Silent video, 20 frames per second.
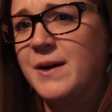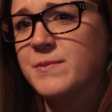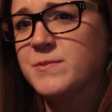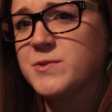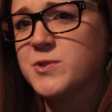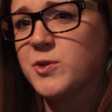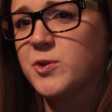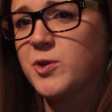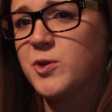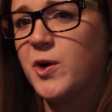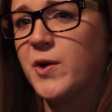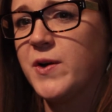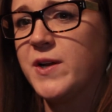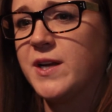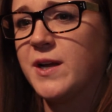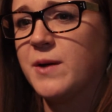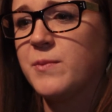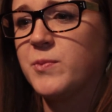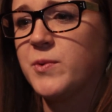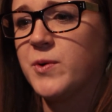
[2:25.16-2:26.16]
So growing
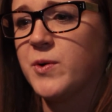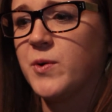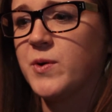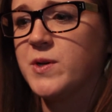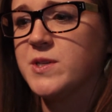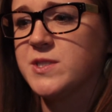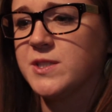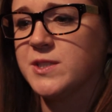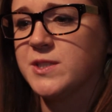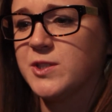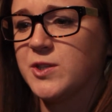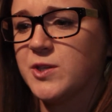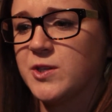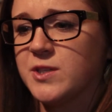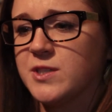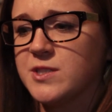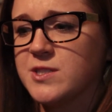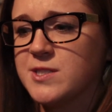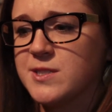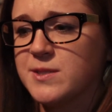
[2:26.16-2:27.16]
up, we were always
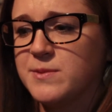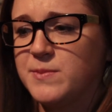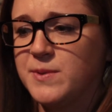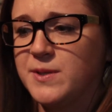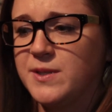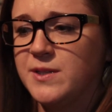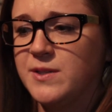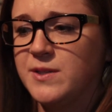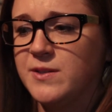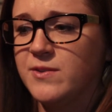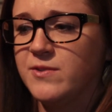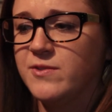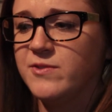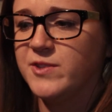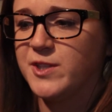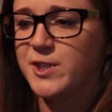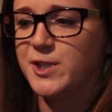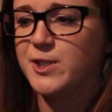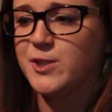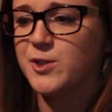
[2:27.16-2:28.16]
encouraged to be
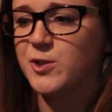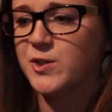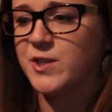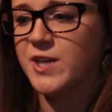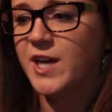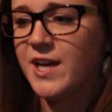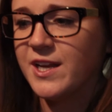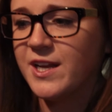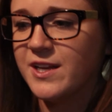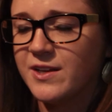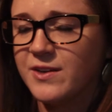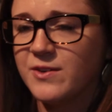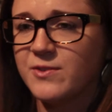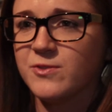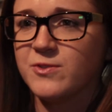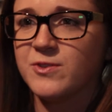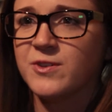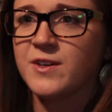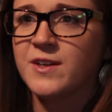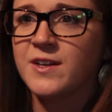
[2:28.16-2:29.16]
very
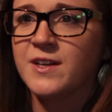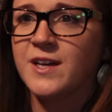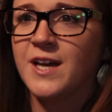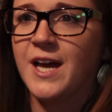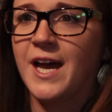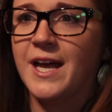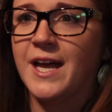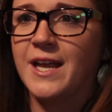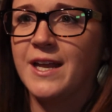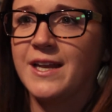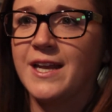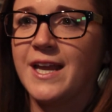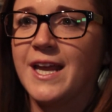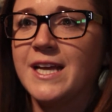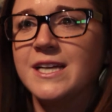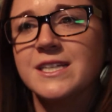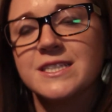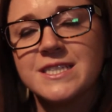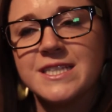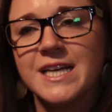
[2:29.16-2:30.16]
creative and
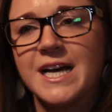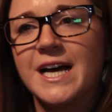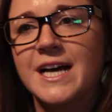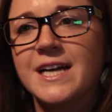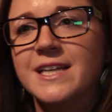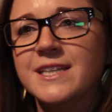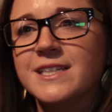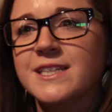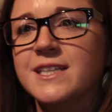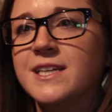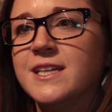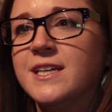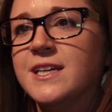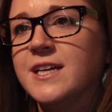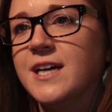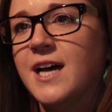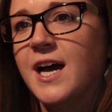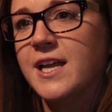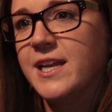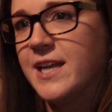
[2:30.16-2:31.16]
hands-on
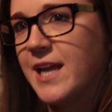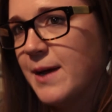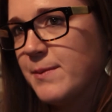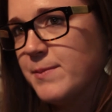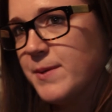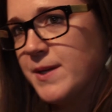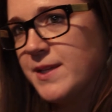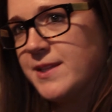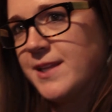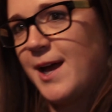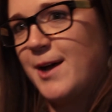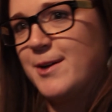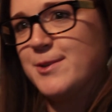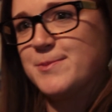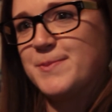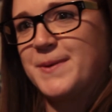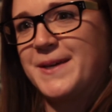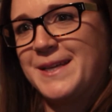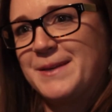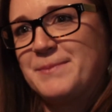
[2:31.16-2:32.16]
and not be in the house
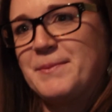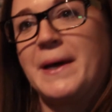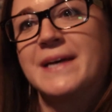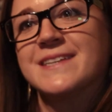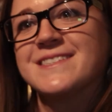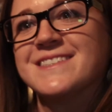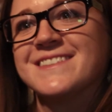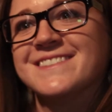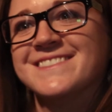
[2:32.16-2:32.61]
making a mess.